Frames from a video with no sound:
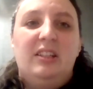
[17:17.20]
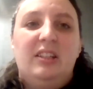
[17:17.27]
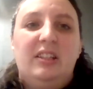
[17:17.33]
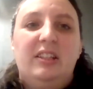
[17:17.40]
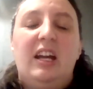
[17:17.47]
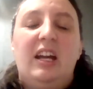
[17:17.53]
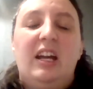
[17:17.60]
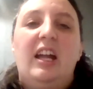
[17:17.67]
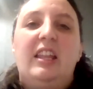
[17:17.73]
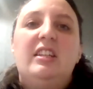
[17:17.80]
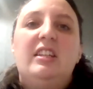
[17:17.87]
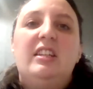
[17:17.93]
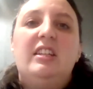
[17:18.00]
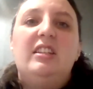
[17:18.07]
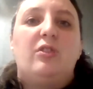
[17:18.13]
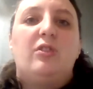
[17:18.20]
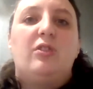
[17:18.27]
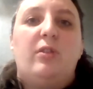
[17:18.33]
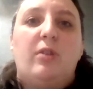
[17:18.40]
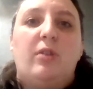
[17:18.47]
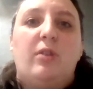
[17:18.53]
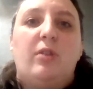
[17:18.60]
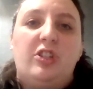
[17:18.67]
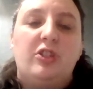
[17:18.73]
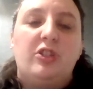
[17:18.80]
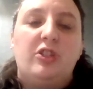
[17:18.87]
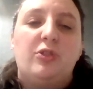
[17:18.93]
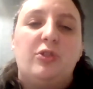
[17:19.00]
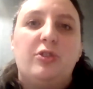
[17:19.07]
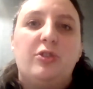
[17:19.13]
Yeah, I think it's a great question.
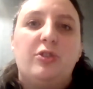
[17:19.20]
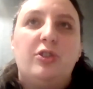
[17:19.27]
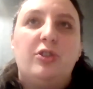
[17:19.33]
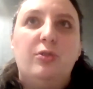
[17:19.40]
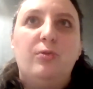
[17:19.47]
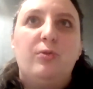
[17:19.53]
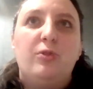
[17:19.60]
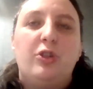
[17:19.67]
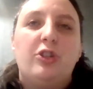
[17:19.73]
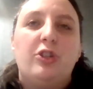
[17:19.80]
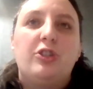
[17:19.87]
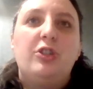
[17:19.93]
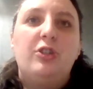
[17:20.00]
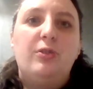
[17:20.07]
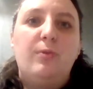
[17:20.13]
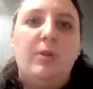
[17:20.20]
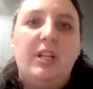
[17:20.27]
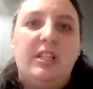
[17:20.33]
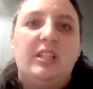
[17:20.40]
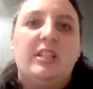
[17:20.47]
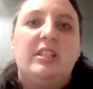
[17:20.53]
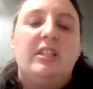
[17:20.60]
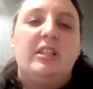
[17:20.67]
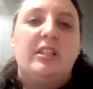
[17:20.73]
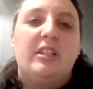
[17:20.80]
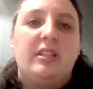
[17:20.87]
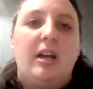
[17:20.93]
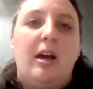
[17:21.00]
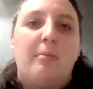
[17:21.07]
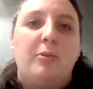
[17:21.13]
So there's two ways I see
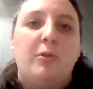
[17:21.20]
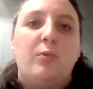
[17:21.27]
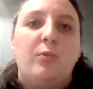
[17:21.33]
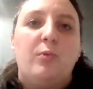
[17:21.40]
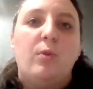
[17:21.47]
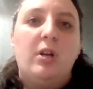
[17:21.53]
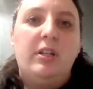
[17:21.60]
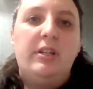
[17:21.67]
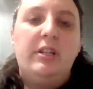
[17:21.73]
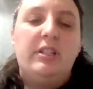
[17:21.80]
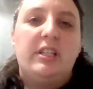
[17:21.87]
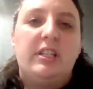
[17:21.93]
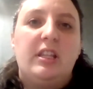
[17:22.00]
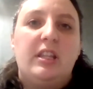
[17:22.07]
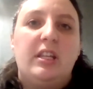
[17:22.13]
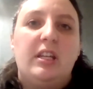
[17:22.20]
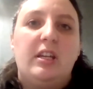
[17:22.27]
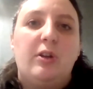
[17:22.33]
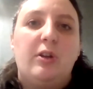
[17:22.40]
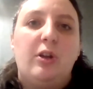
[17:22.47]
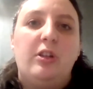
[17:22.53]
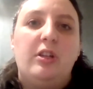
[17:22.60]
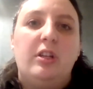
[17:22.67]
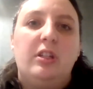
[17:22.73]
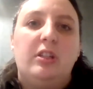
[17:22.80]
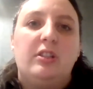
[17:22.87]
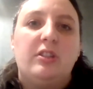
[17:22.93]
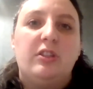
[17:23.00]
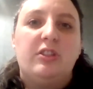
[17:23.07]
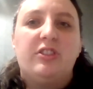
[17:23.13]
this happen. One is I think
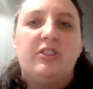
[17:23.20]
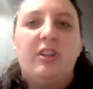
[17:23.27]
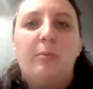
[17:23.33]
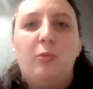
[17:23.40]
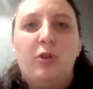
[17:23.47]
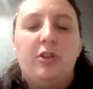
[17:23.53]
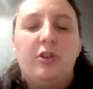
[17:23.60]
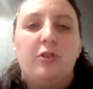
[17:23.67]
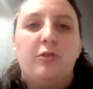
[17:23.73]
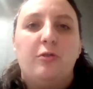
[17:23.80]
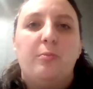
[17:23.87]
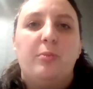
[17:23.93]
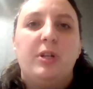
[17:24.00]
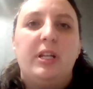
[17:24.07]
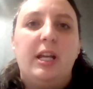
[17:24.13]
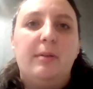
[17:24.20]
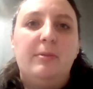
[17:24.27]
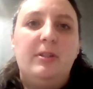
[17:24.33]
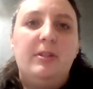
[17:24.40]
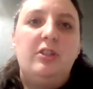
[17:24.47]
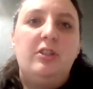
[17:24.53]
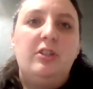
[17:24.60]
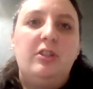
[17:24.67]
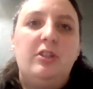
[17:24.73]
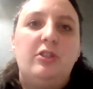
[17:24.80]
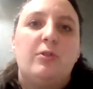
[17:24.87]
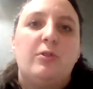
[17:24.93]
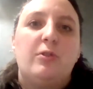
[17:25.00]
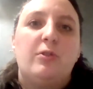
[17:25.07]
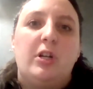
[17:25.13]
it's somewhat known, but Amazon
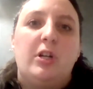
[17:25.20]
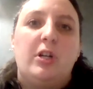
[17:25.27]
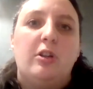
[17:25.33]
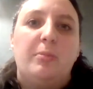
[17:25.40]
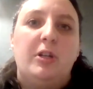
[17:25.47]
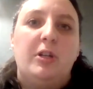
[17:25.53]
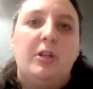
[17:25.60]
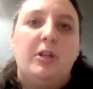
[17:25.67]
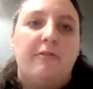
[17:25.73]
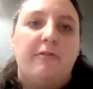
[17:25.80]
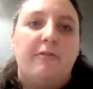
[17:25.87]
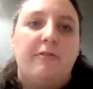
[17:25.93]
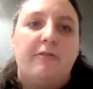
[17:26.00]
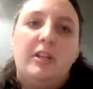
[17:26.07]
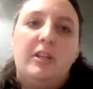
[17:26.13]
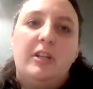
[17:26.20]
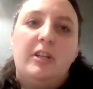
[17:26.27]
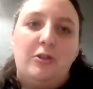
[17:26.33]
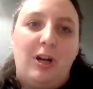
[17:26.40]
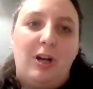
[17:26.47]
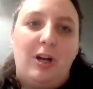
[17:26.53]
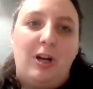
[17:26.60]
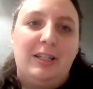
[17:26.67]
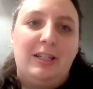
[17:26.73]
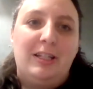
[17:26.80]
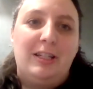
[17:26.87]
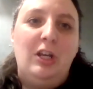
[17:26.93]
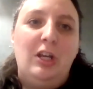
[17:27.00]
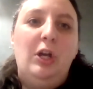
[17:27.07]
uses what we call a PRFAQ process.